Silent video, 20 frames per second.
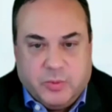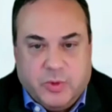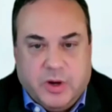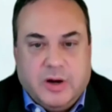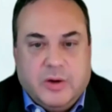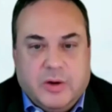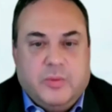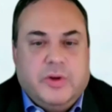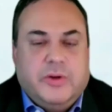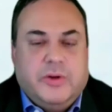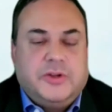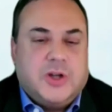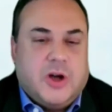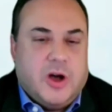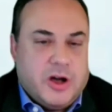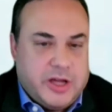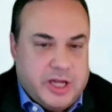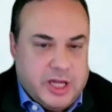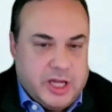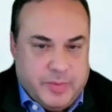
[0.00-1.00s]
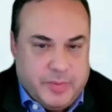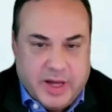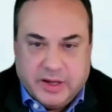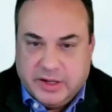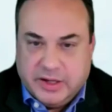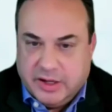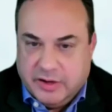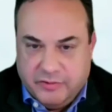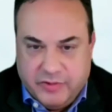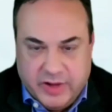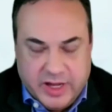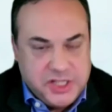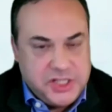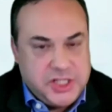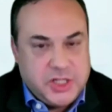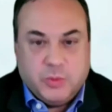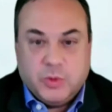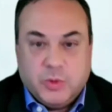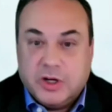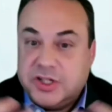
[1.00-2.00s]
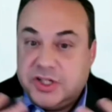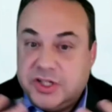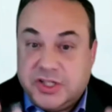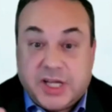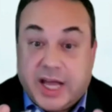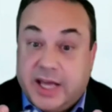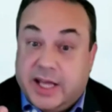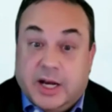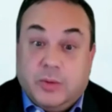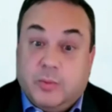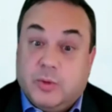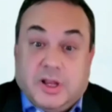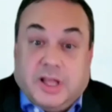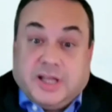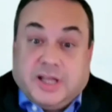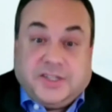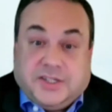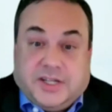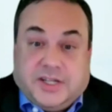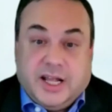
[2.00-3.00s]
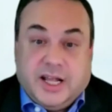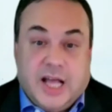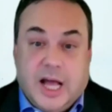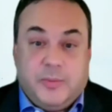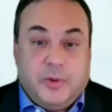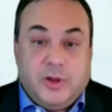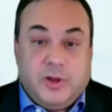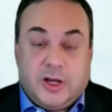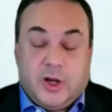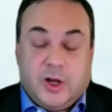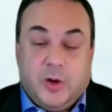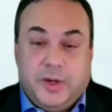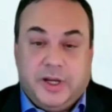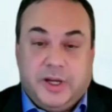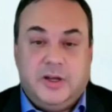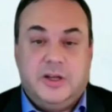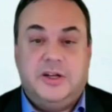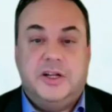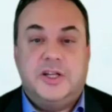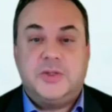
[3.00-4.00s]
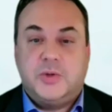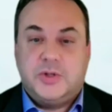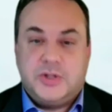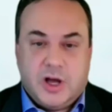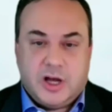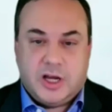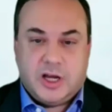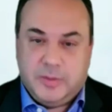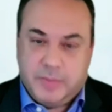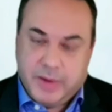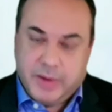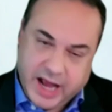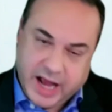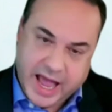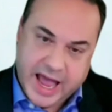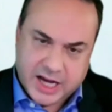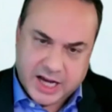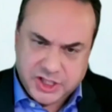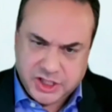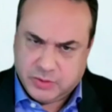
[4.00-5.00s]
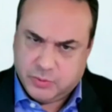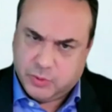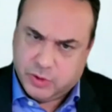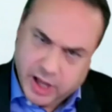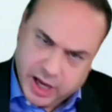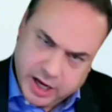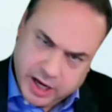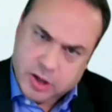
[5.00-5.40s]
where we're talking about innovation, we're excited, we're like sitting up, we're like, oh my goodness, we're talking about action, we're